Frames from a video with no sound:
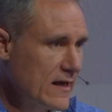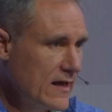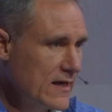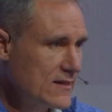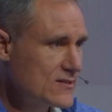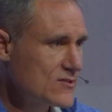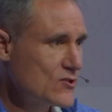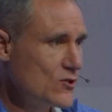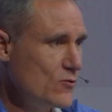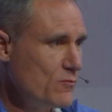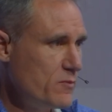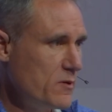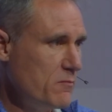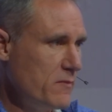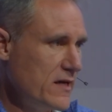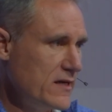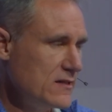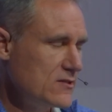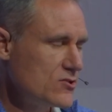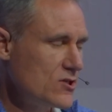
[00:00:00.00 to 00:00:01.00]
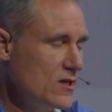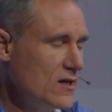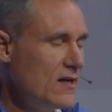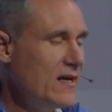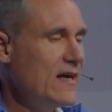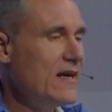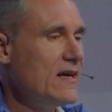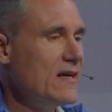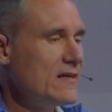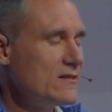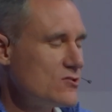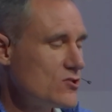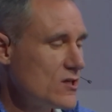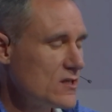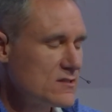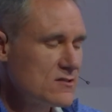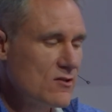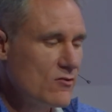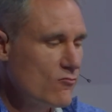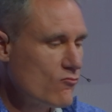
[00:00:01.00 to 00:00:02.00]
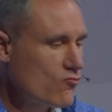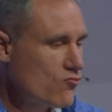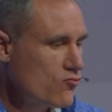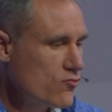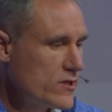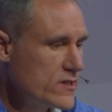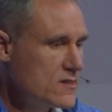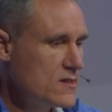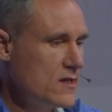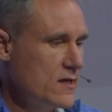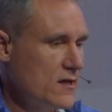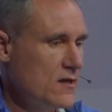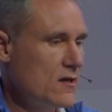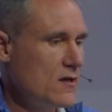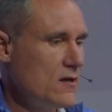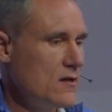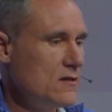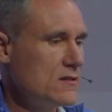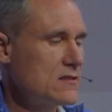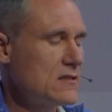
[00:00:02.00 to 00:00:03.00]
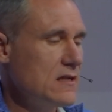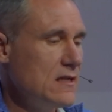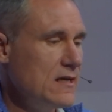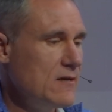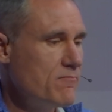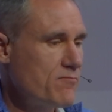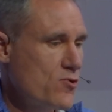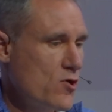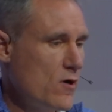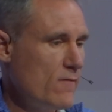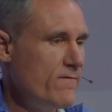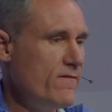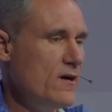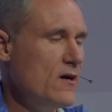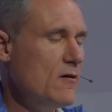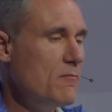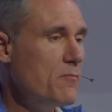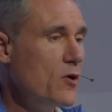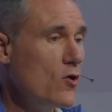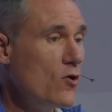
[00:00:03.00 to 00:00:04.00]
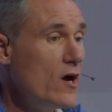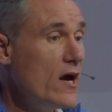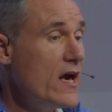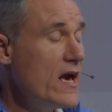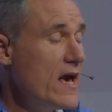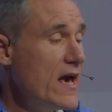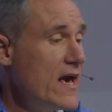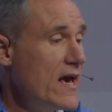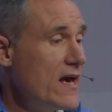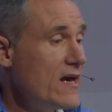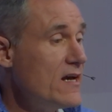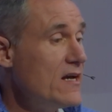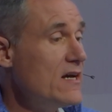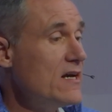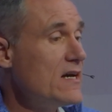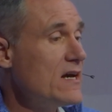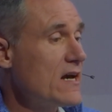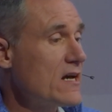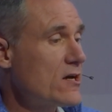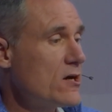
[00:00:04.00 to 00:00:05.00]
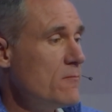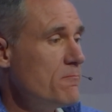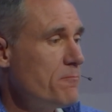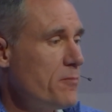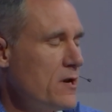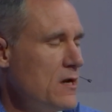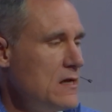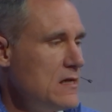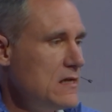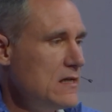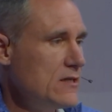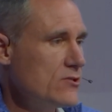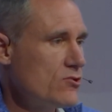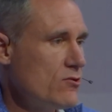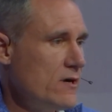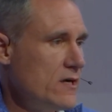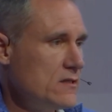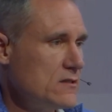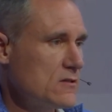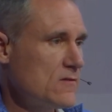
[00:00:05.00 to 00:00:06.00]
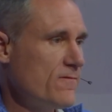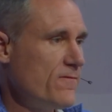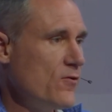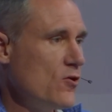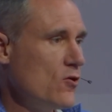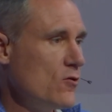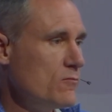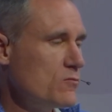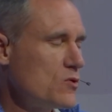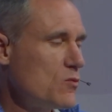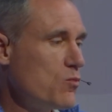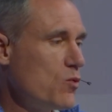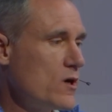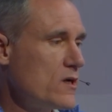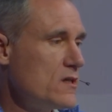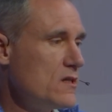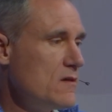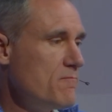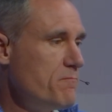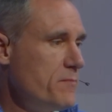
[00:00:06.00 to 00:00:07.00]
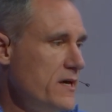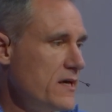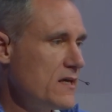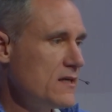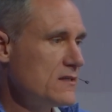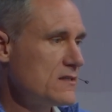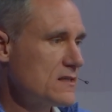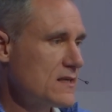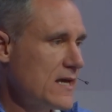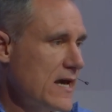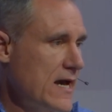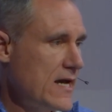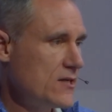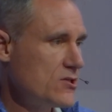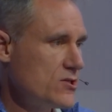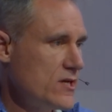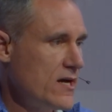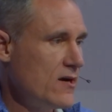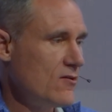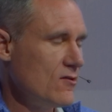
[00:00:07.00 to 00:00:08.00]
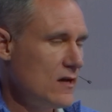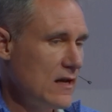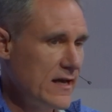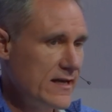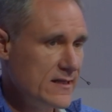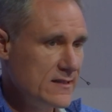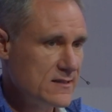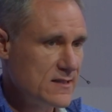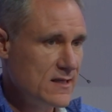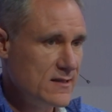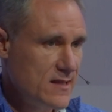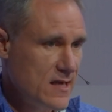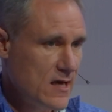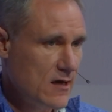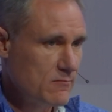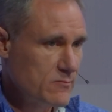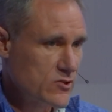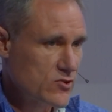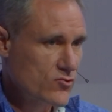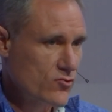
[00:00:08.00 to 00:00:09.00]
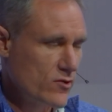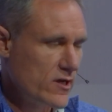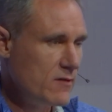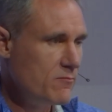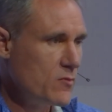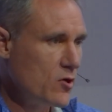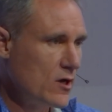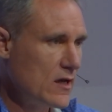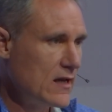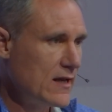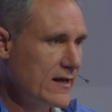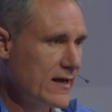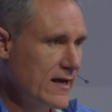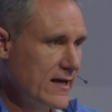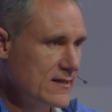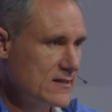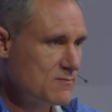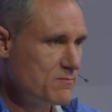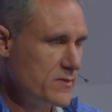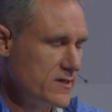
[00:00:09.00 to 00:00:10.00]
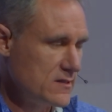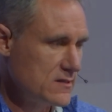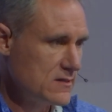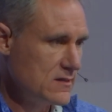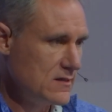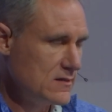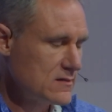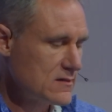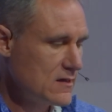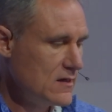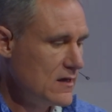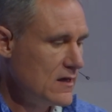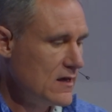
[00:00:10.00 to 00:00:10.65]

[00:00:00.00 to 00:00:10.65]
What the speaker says: gas super major, just ridiculously profitable. It completely transformed one of the biggest cash outlays in the upstream oil and gas business.